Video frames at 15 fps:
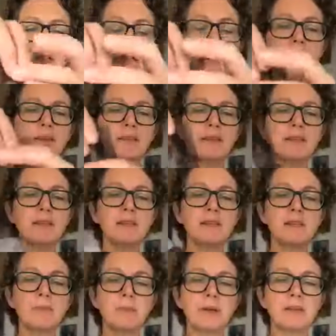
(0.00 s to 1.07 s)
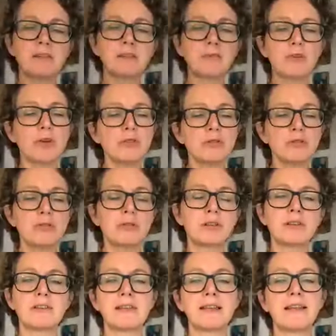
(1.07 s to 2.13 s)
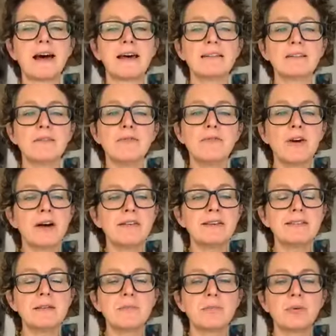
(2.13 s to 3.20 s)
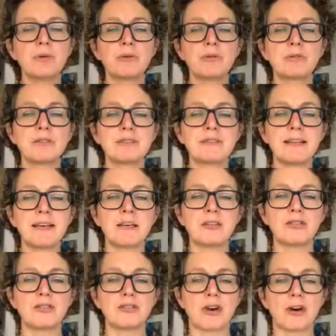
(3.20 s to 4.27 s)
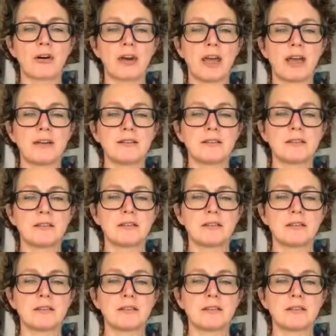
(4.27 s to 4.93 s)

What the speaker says: And this is a piece of cotton organdy that has some very simple stitch on it.